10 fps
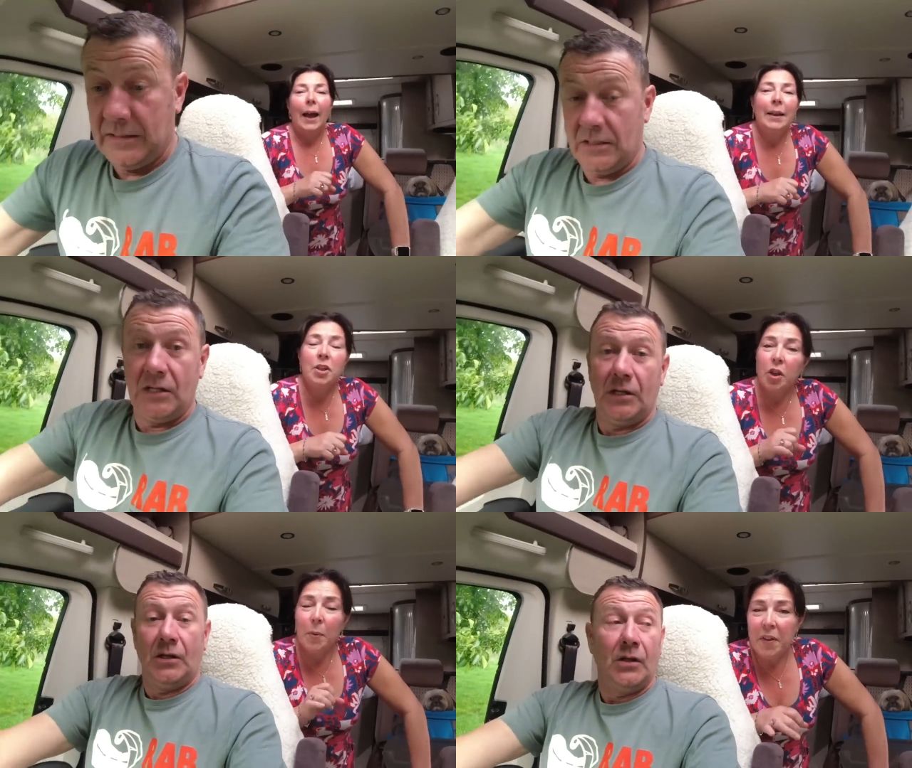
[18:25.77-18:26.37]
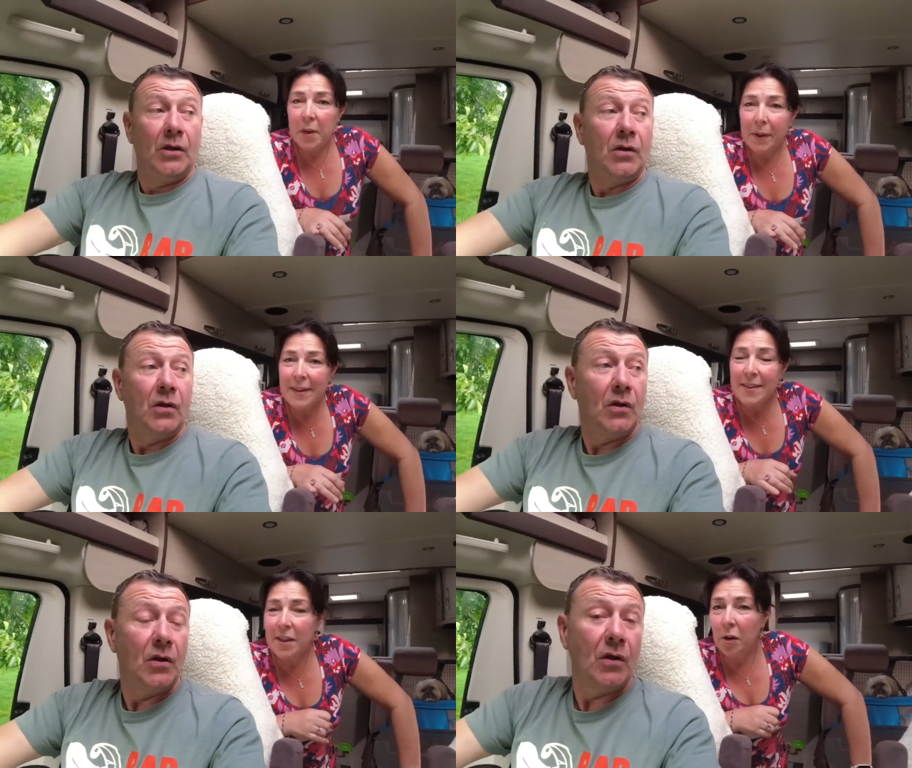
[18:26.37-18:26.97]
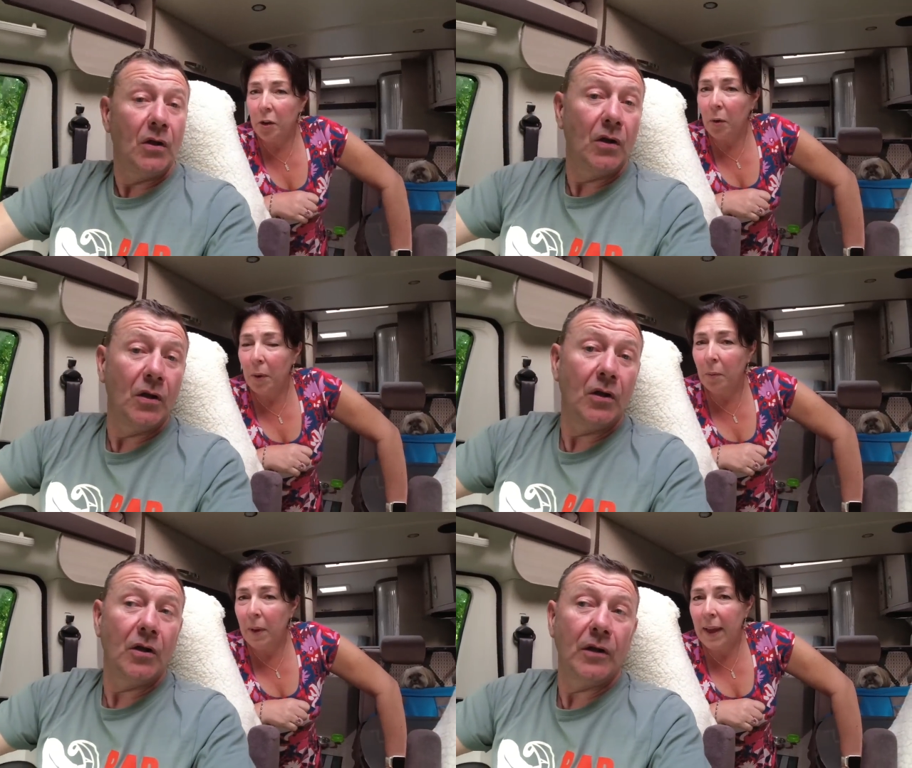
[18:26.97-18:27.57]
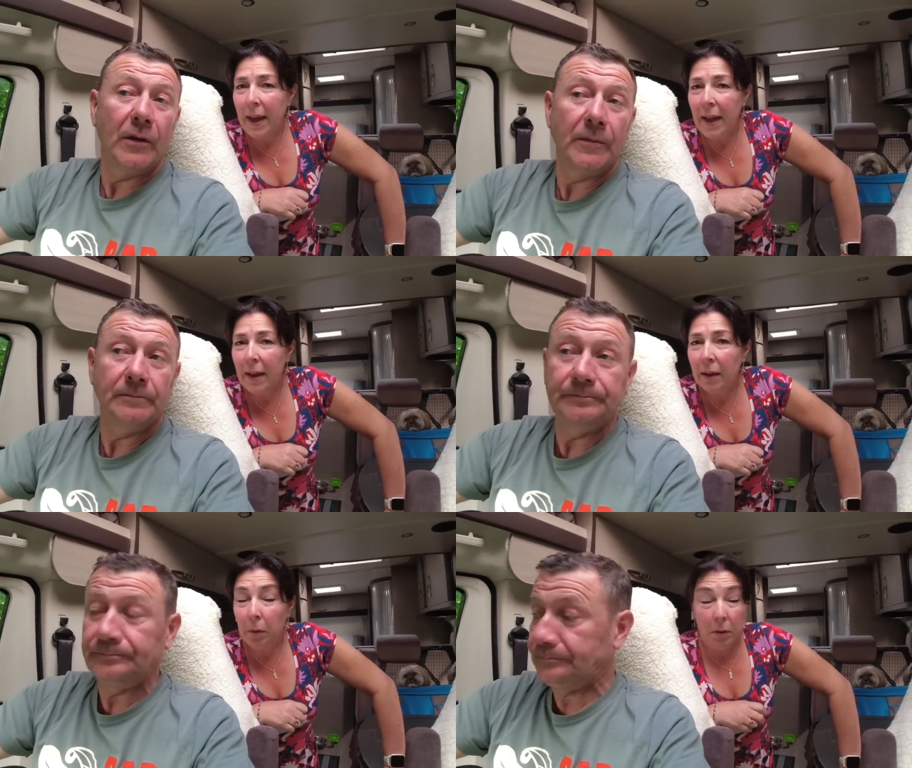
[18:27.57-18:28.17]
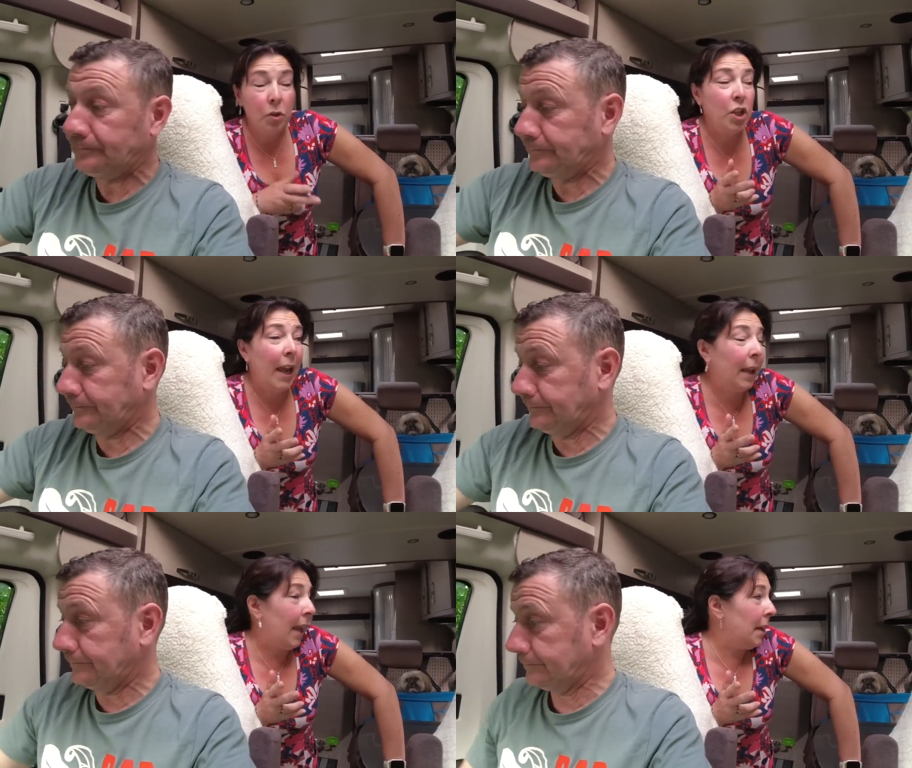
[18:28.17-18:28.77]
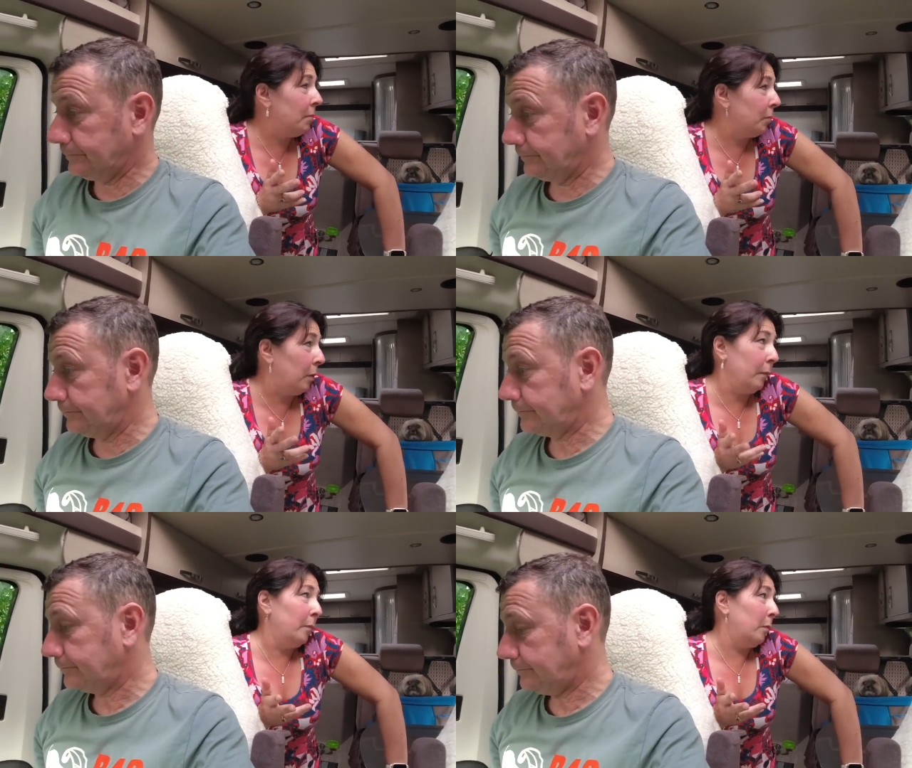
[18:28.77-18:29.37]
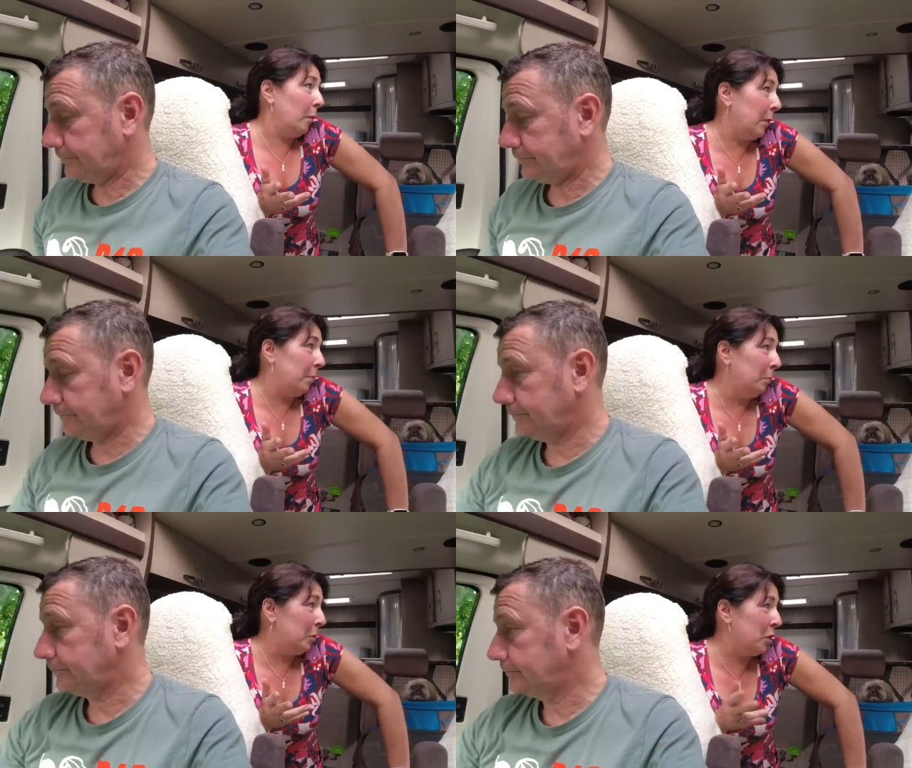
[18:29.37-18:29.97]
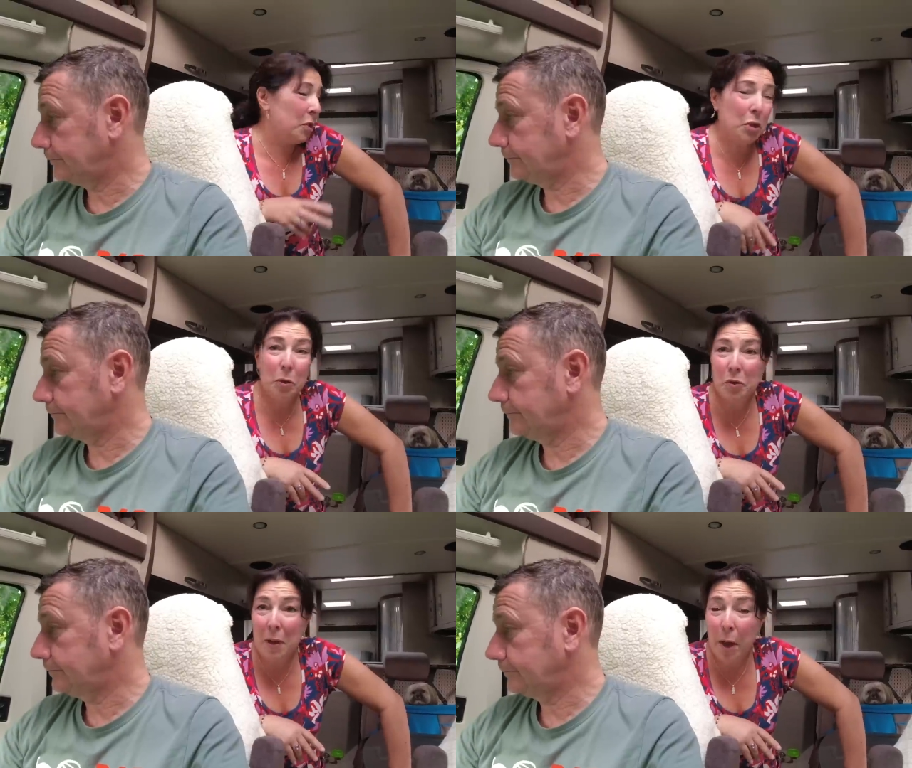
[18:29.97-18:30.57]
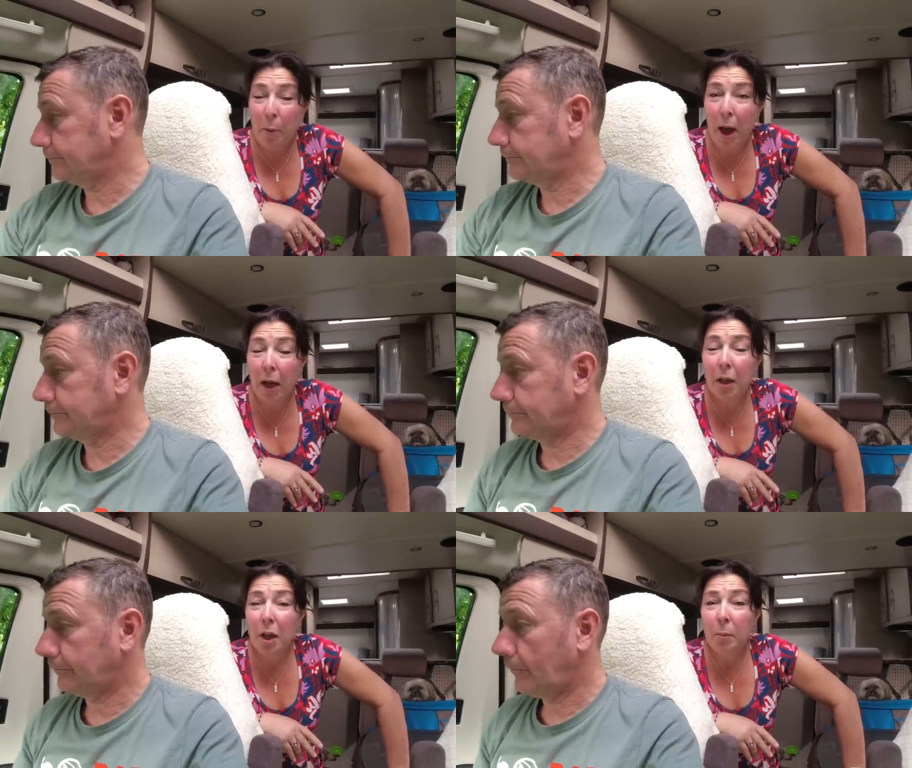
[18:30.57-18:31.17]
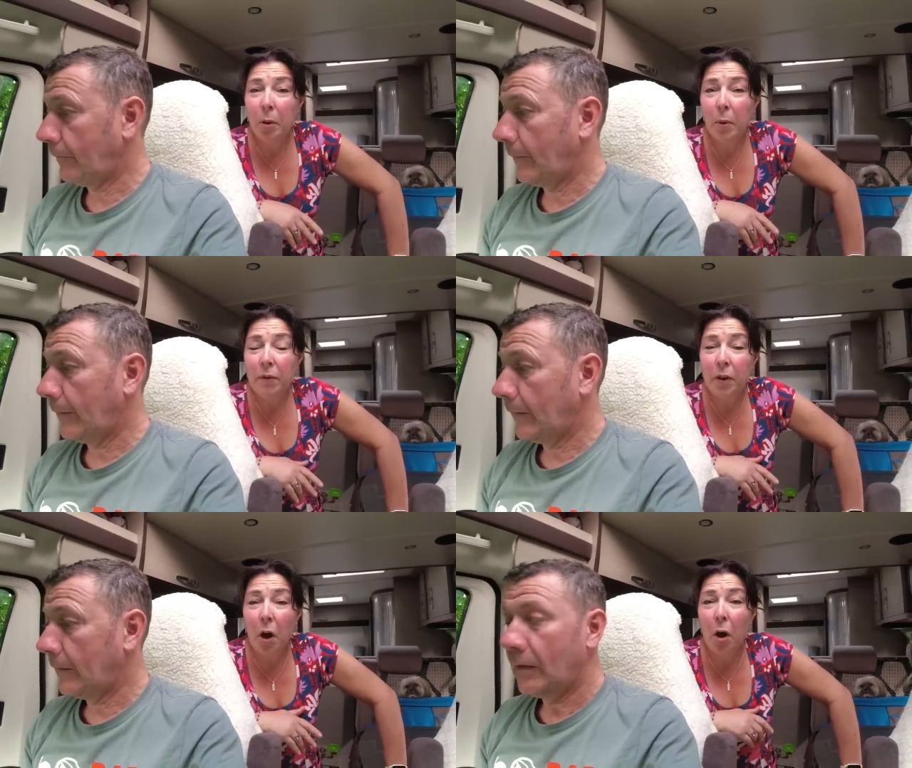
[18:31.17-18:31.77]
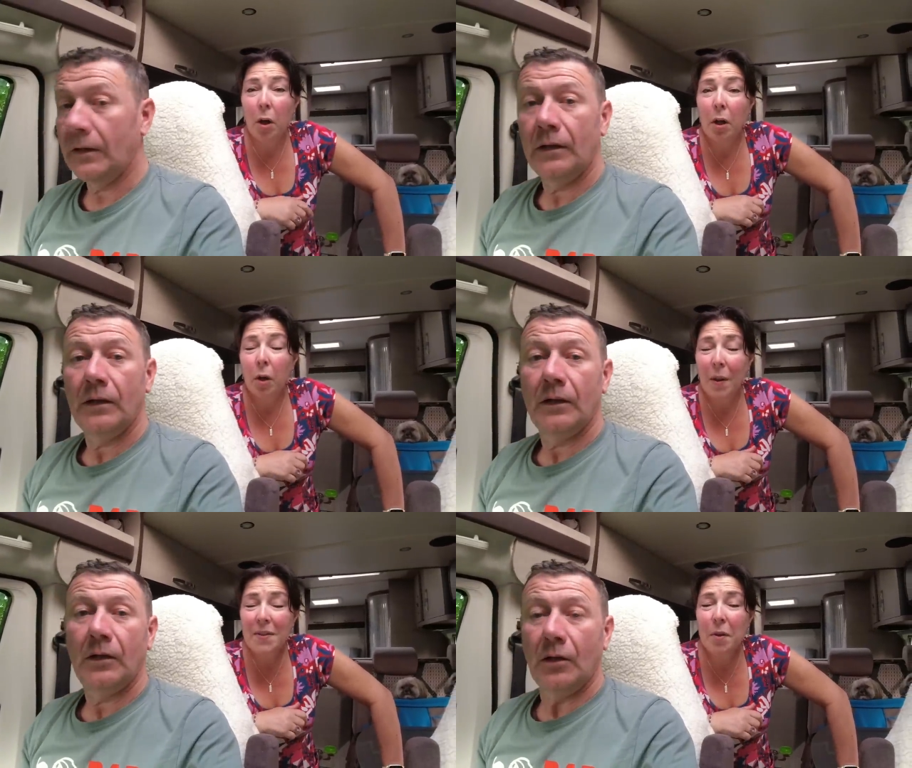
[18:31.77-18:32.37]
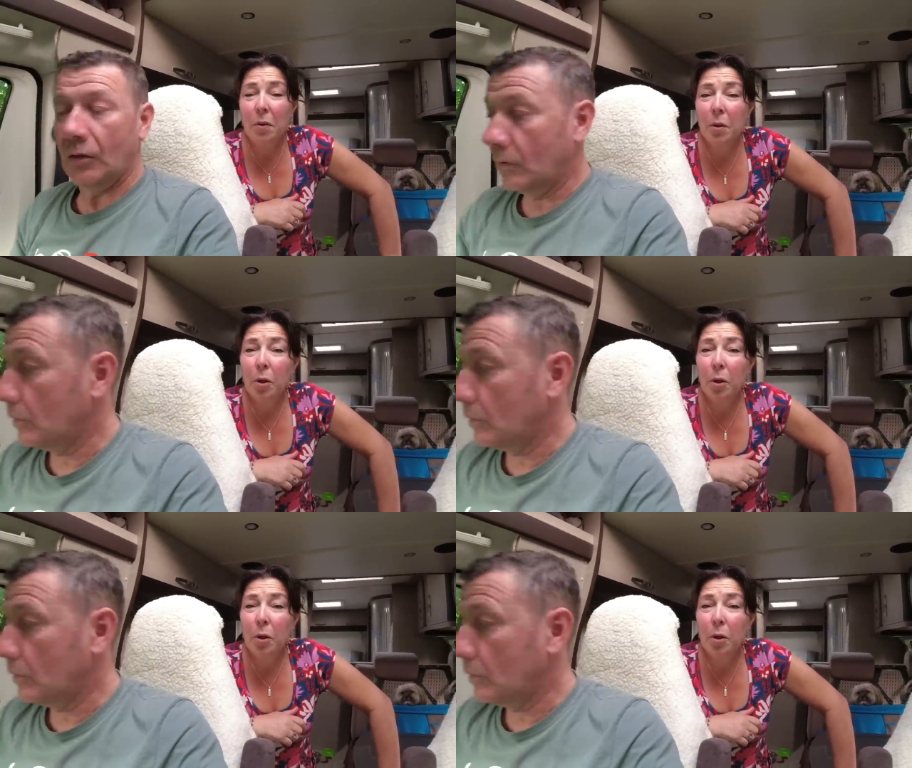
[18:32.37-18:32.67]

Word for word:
Speaker 1: I don't know whether you were listening or not when we uh, check in just told us where to park, but we've got croissant,